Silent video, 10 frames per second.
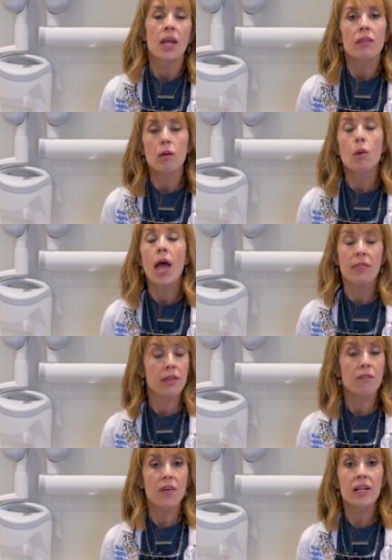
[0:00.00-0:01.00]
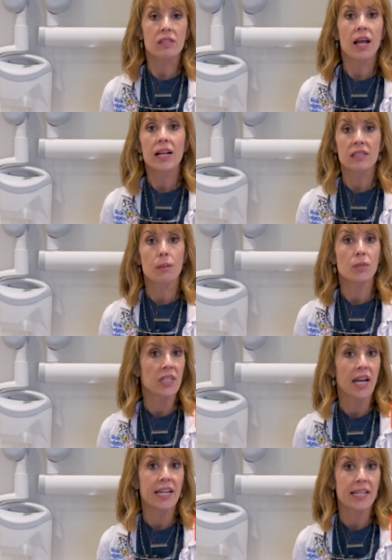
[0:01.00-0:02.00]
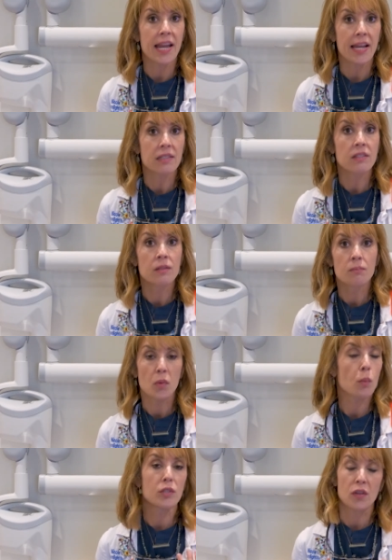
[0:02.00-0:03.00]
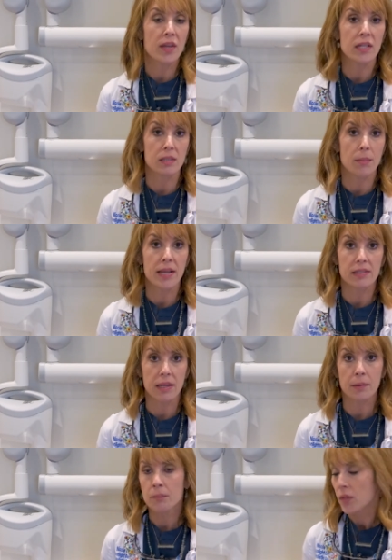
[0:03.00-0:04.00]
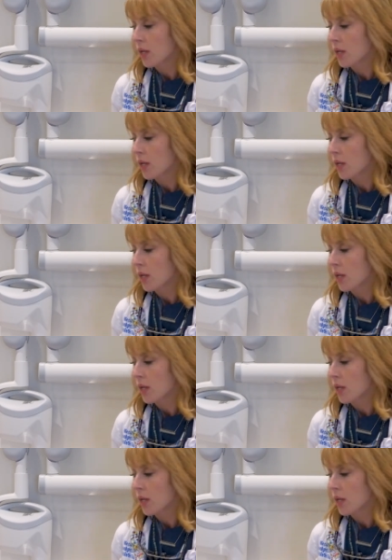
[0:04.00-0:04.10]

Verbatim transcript: And the effects last up to 90 days, which I think is amazing.